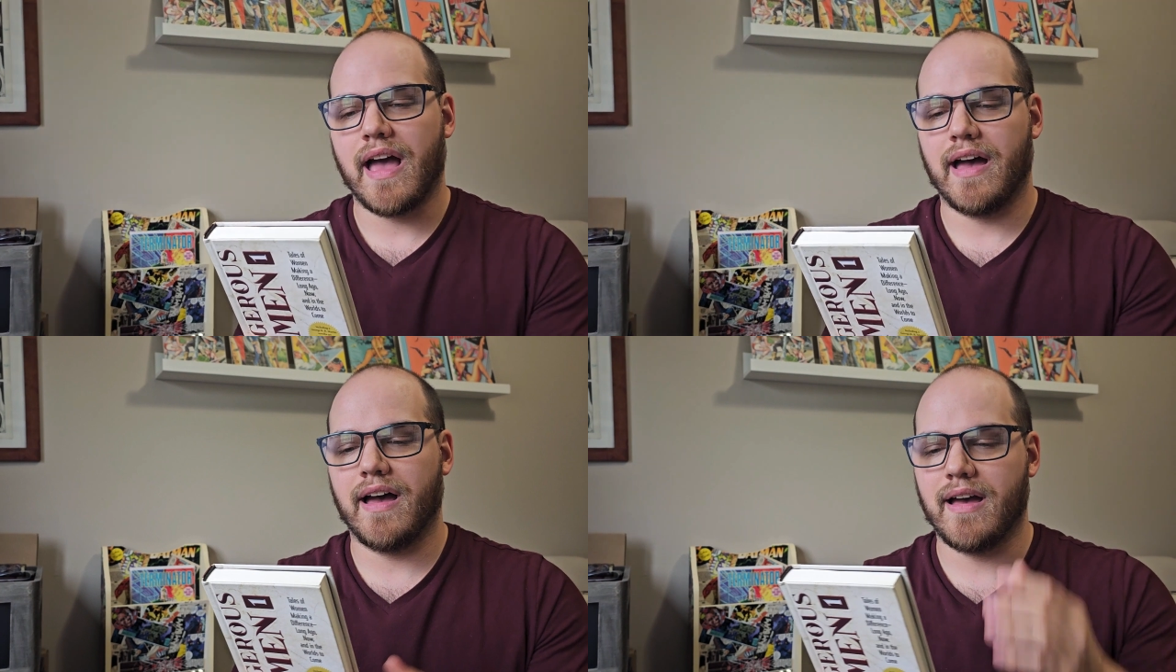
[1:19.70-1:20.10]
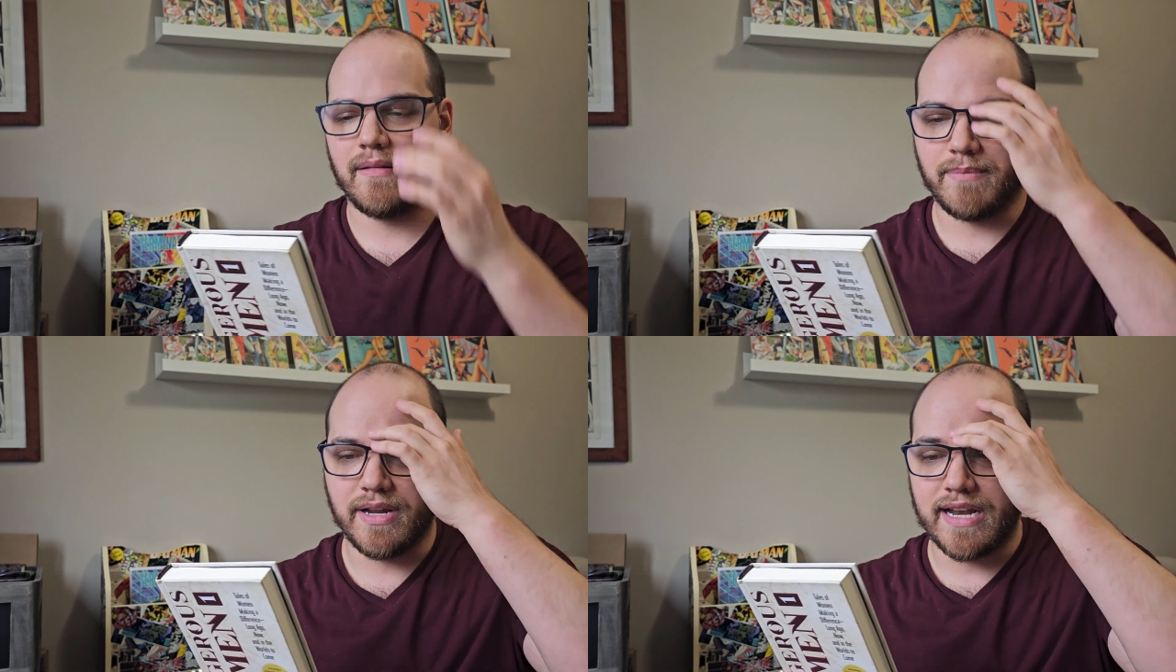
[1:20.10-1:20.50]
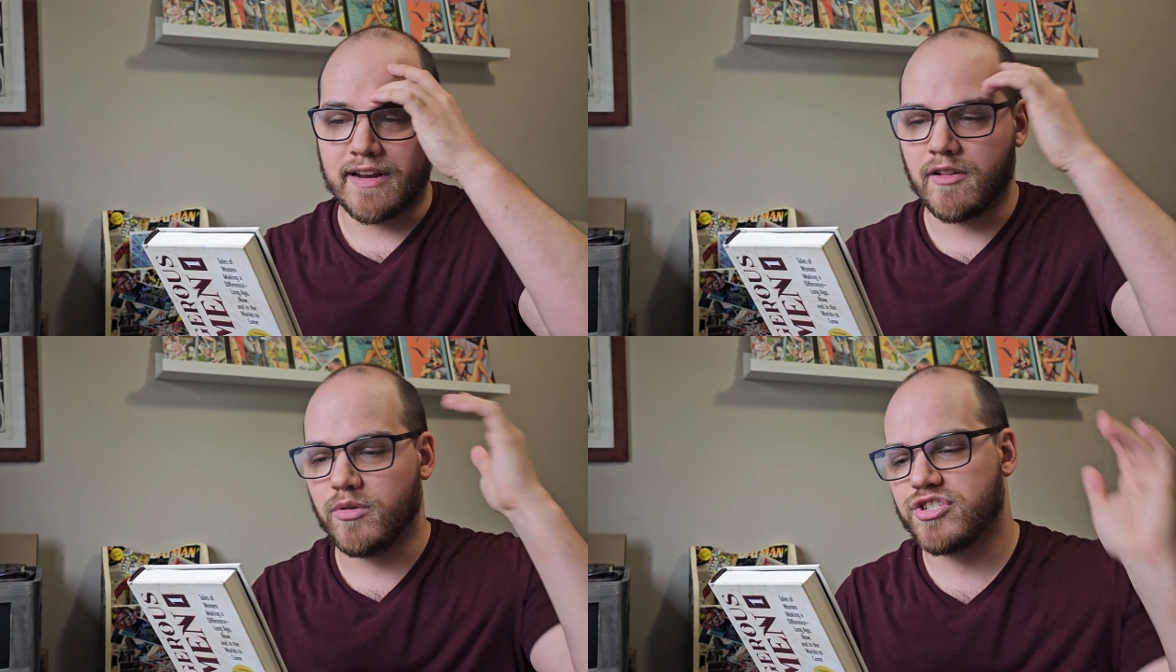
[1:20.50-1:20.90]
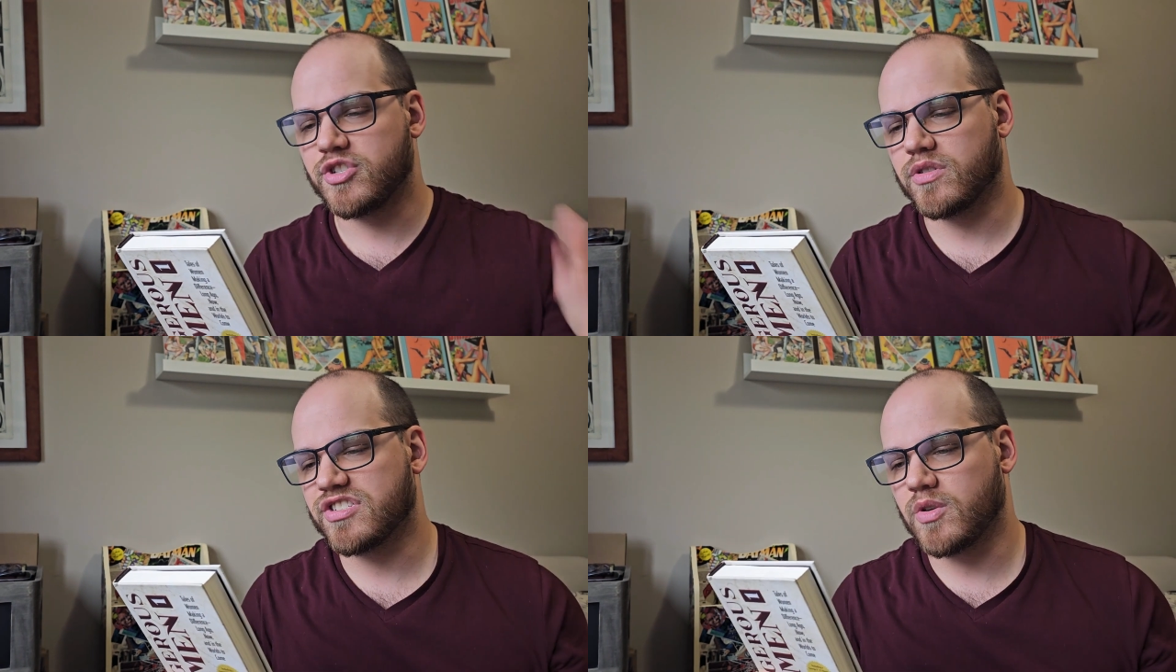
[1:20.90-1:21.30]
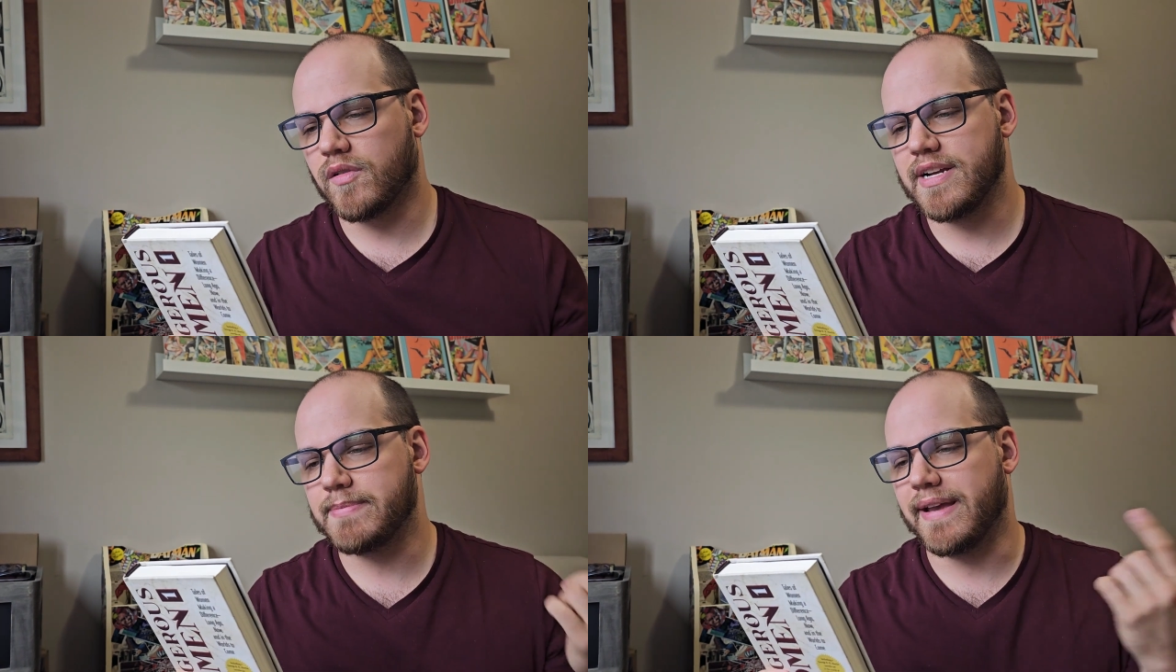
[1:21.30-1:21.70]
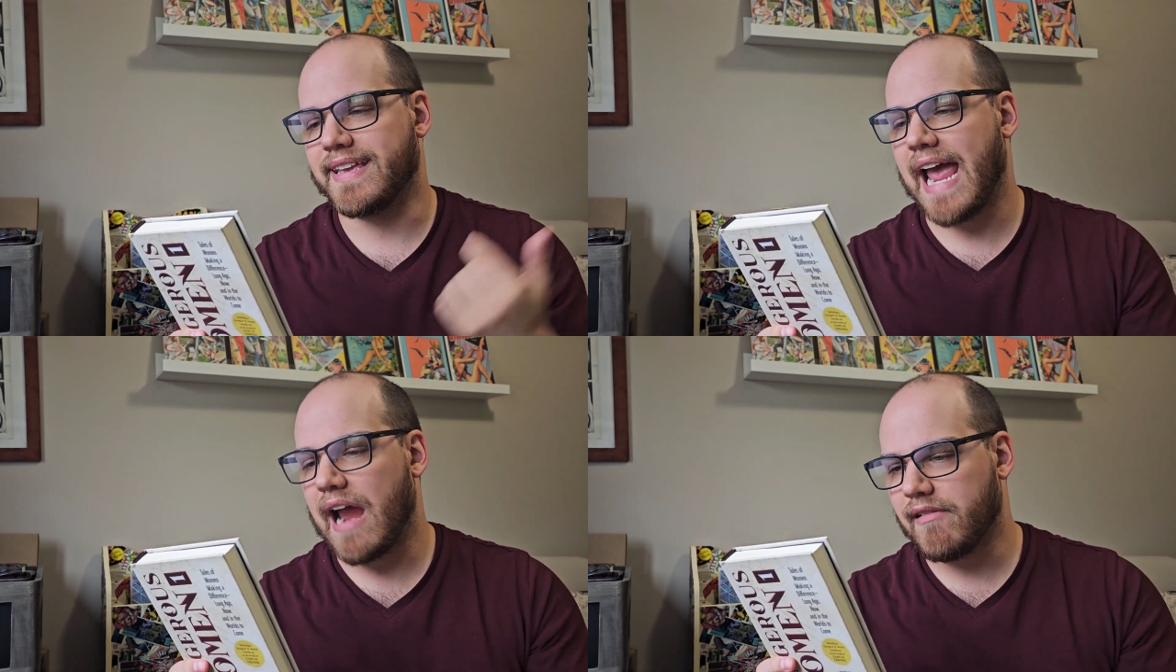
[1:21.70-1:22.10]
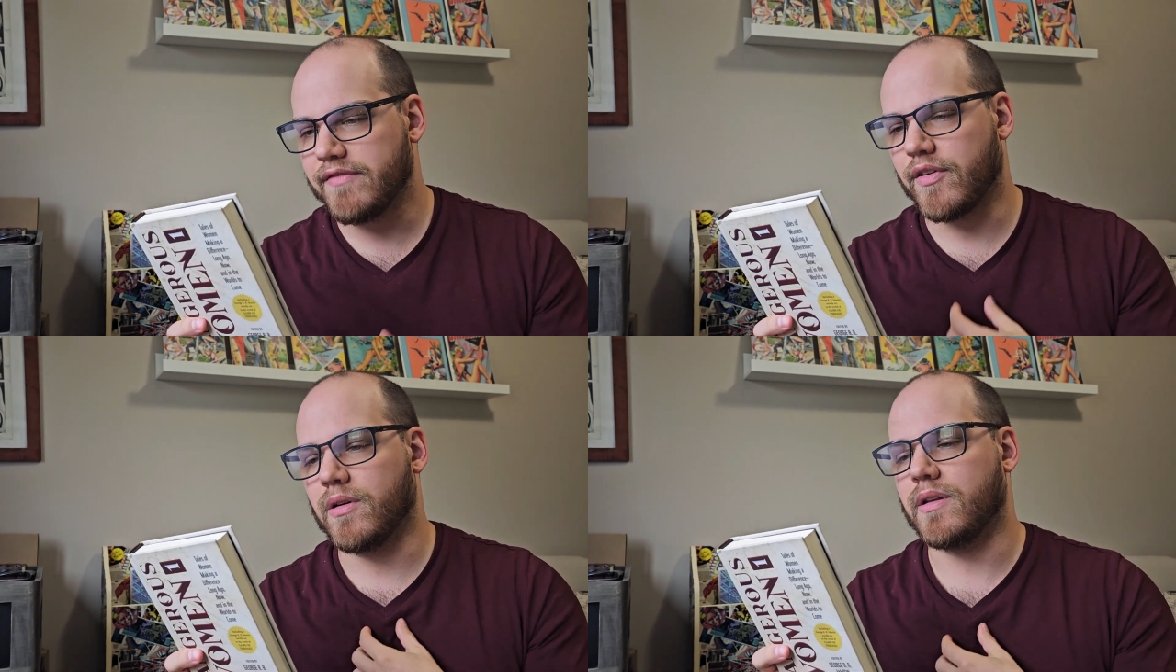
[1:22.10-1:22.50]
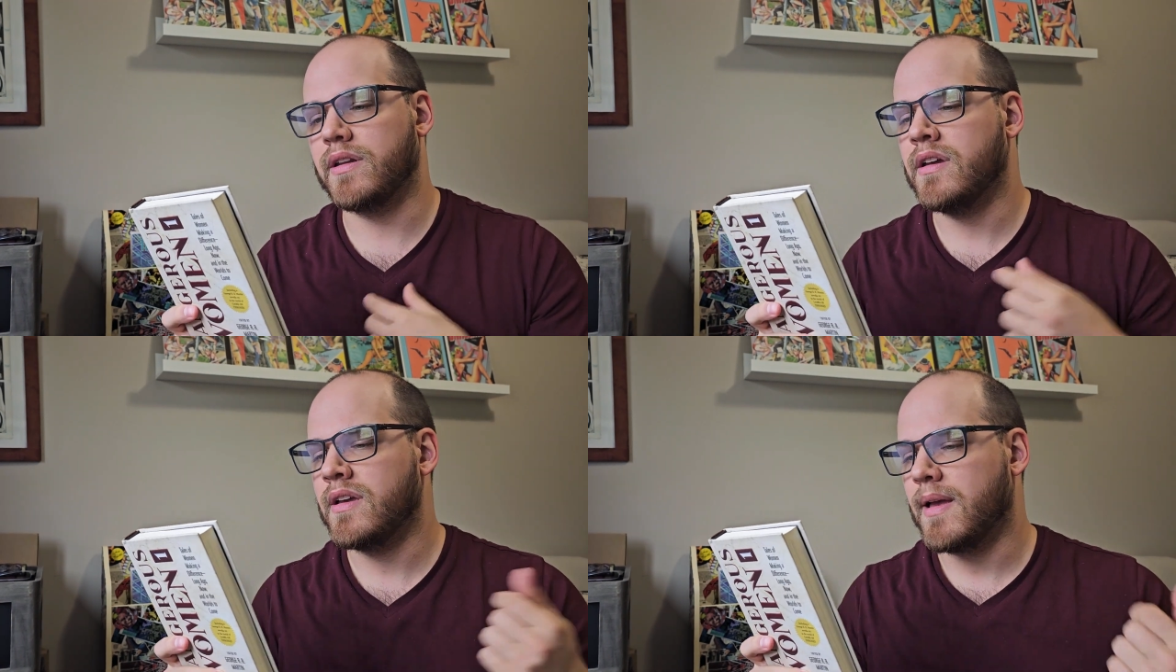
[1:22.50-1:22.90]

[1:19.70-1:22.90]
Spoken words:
But includes short stories by Carrie Vaughn,